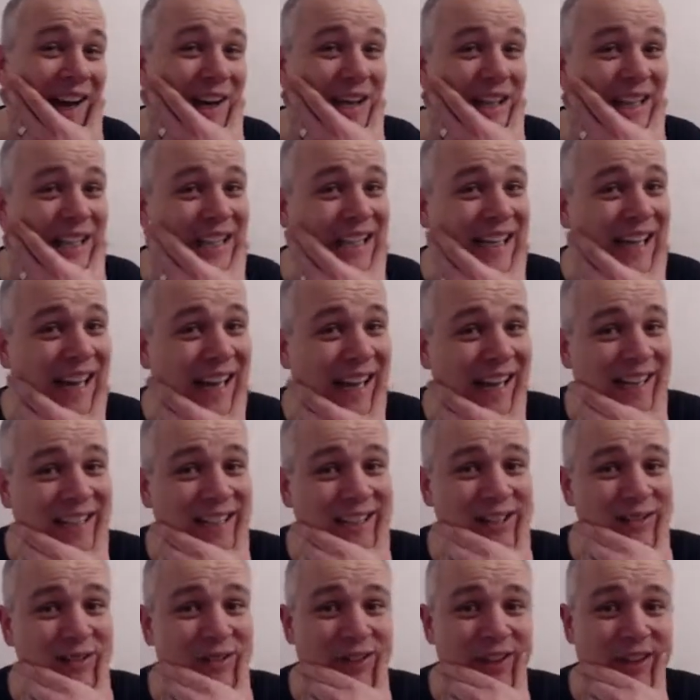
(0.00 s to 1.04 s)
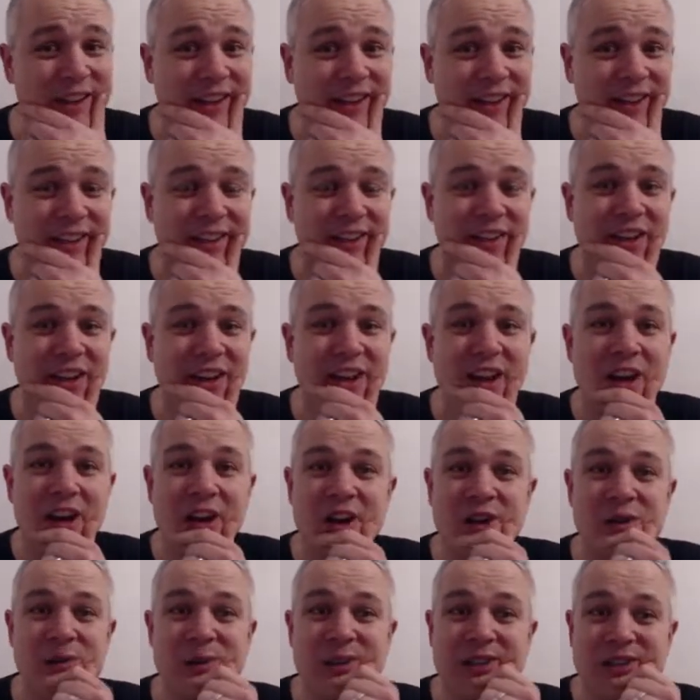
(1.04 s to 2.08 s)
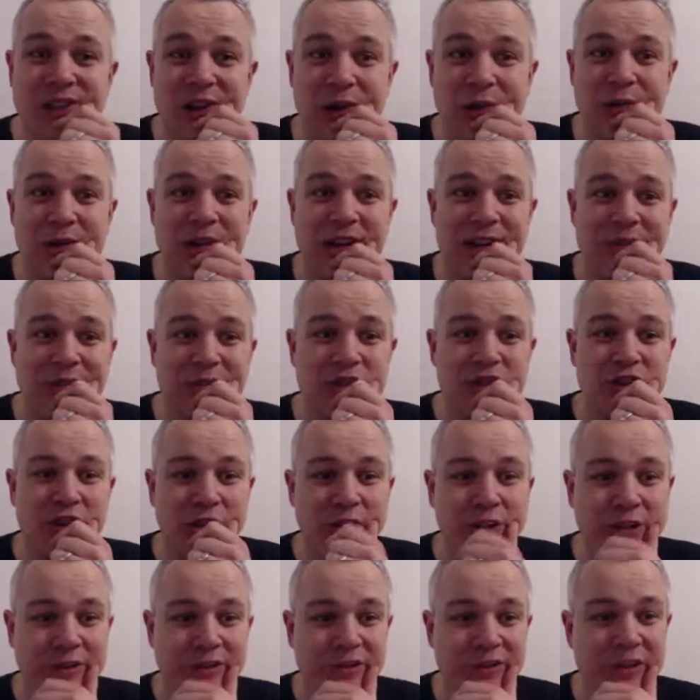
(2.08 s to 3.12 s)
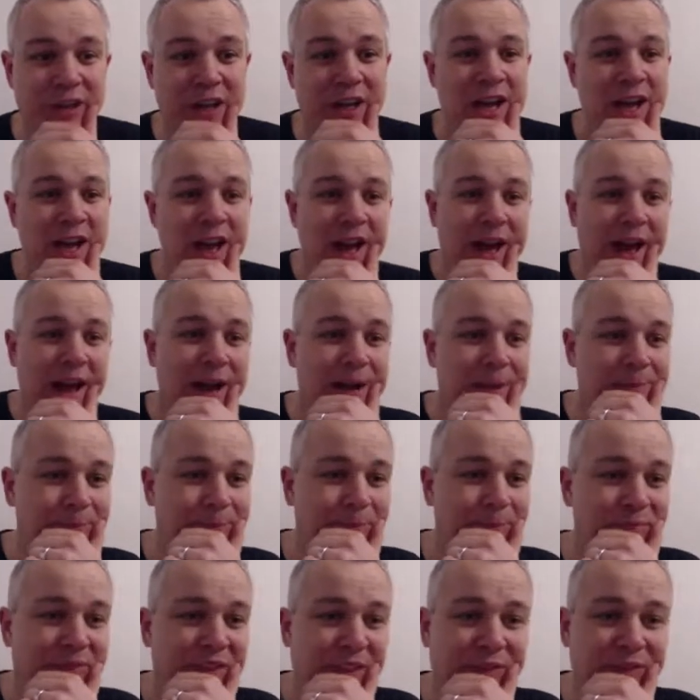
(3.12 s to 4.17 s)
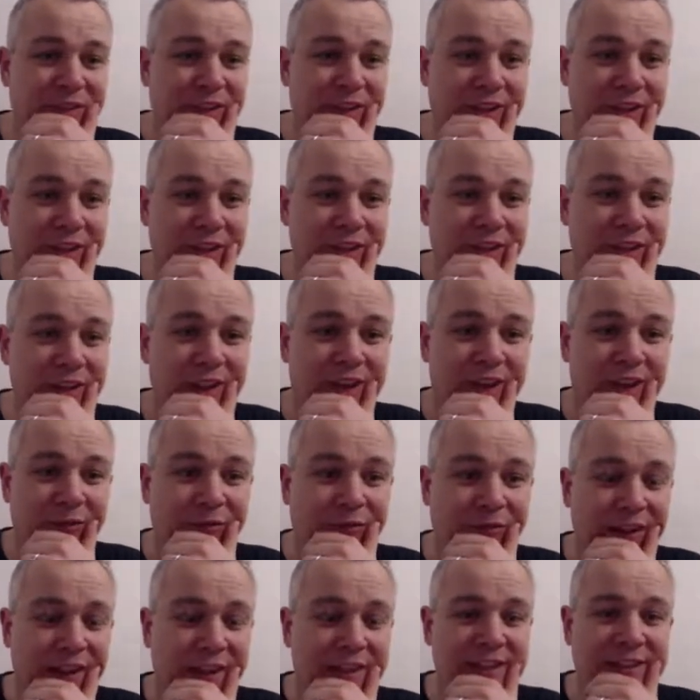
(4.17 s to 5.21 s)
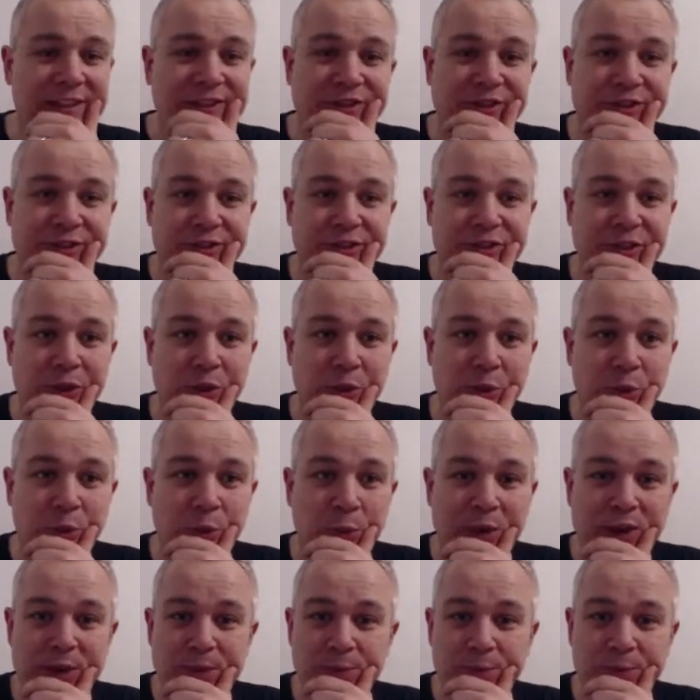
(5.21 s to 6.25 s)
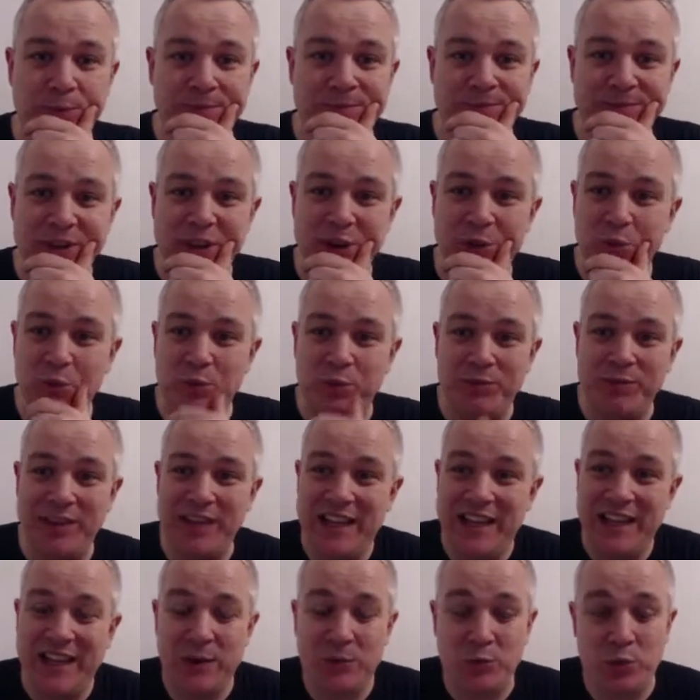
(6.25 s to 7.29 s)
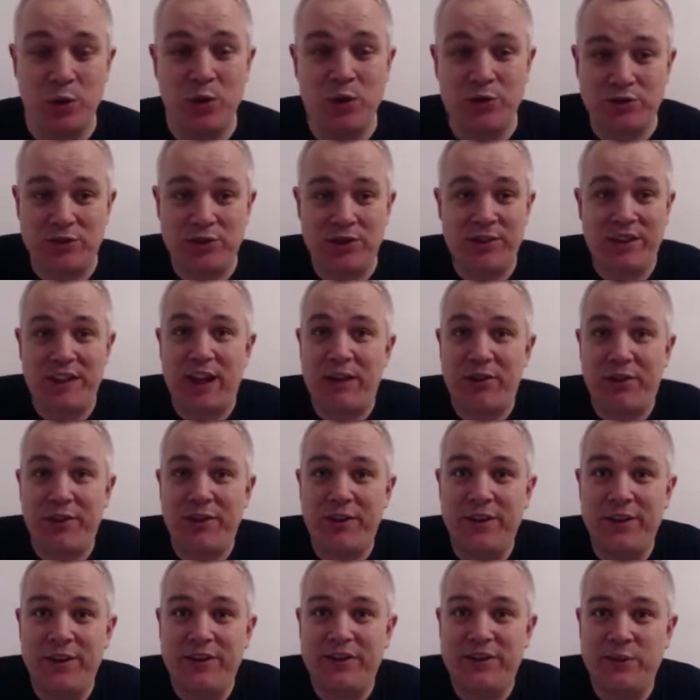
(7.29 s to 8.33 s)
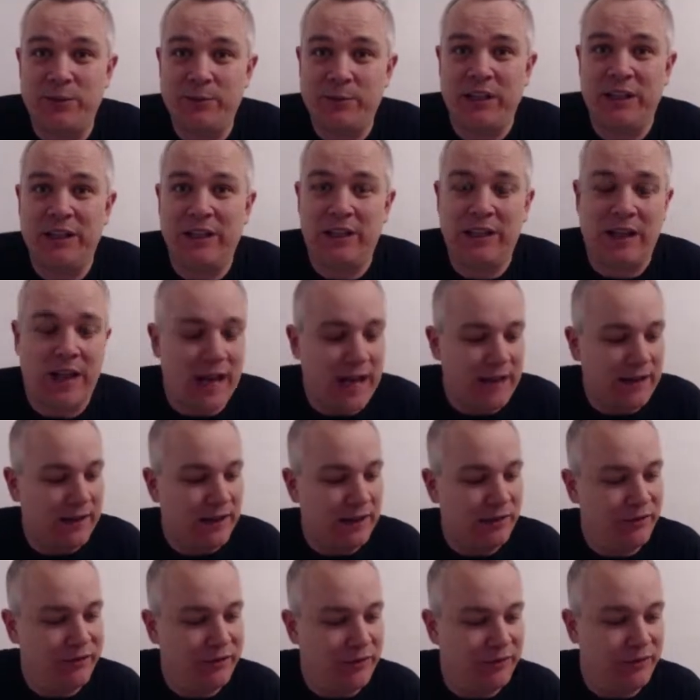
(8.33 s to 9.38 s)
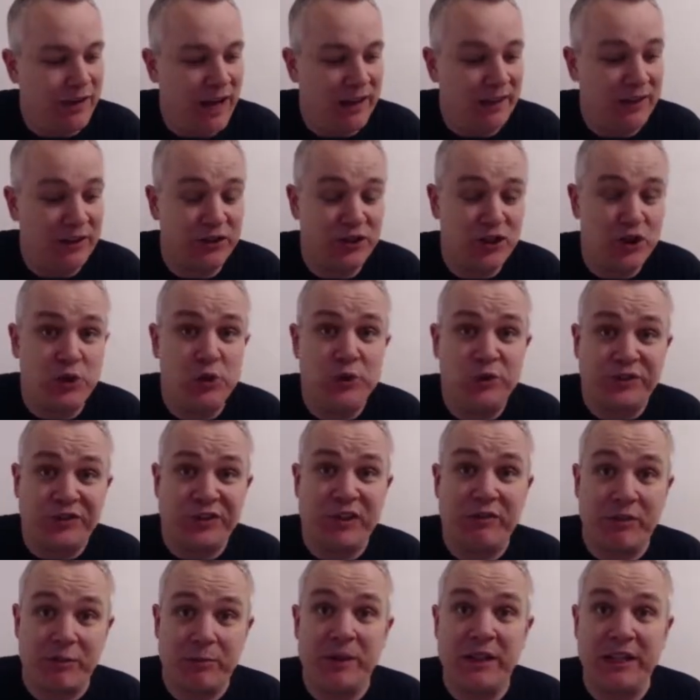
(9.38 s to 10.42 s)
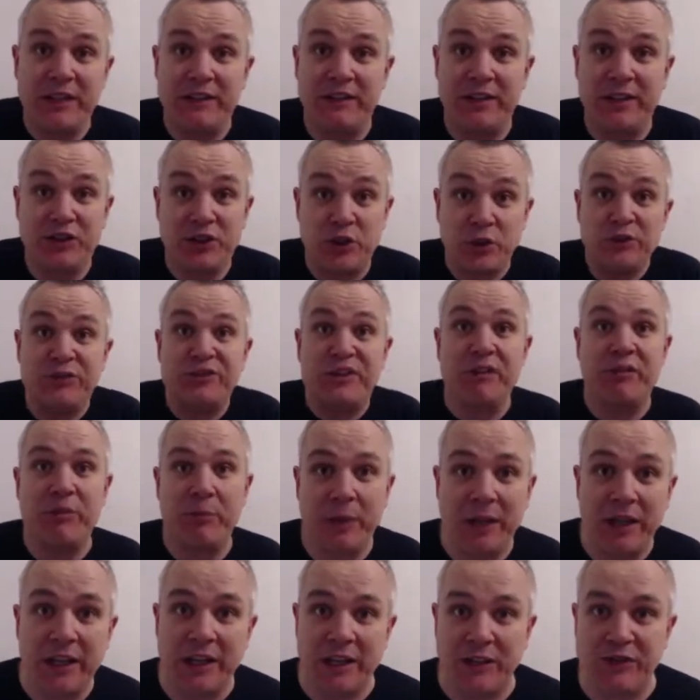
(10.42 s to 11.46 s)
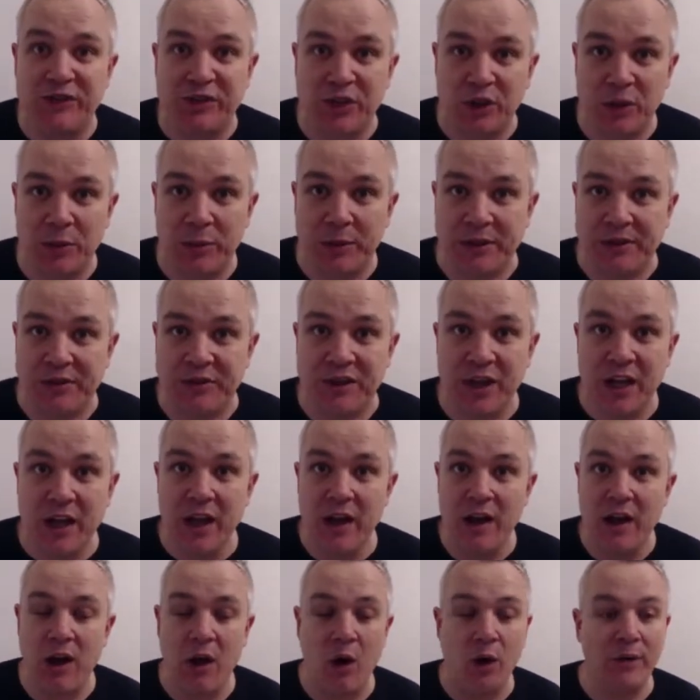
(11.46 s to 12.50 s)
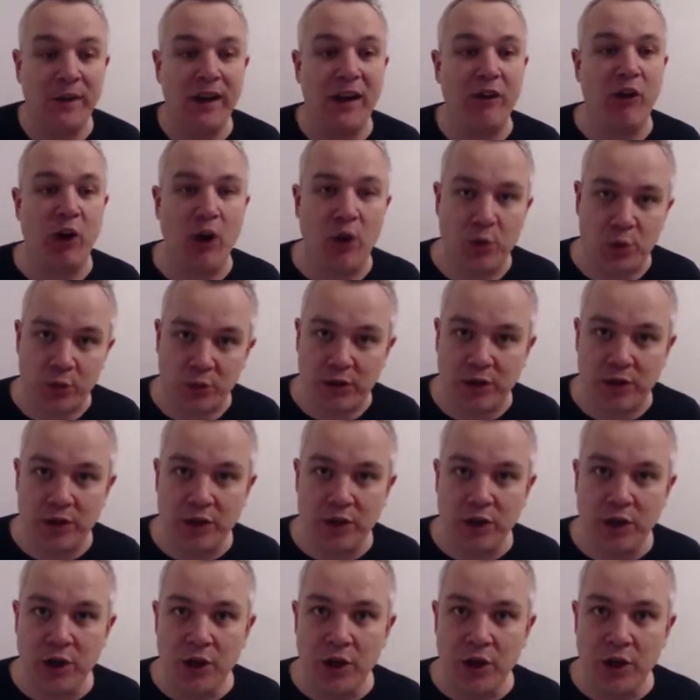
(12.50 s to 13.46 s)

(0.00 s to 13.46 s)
And I kind of think we don't have a choice. Um, if you look at our finances, we it would that 32 million and the and the two seven million the two seven million installments on their own